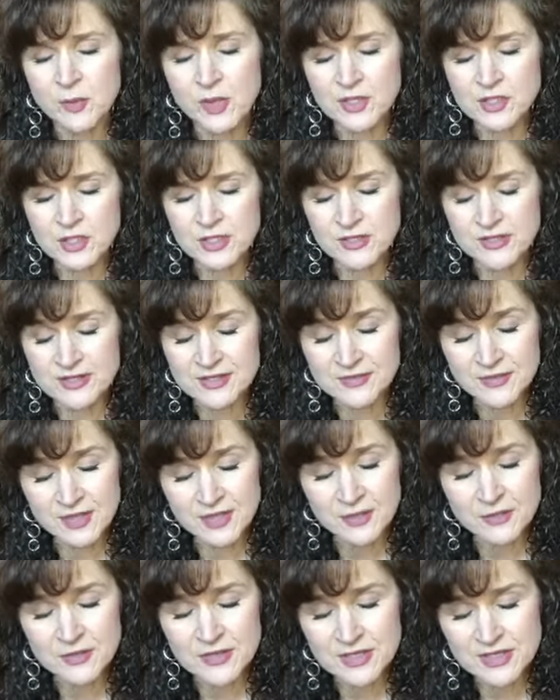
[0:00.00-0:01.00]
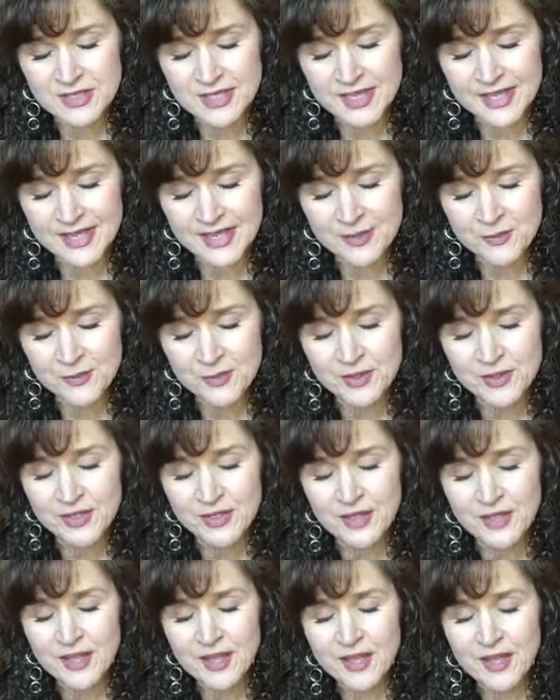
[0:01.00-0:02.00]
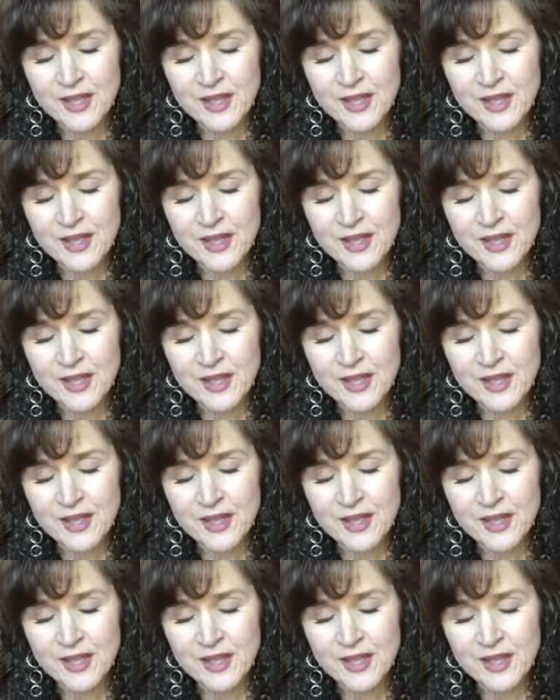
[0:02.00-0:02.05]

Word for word: watching this video today would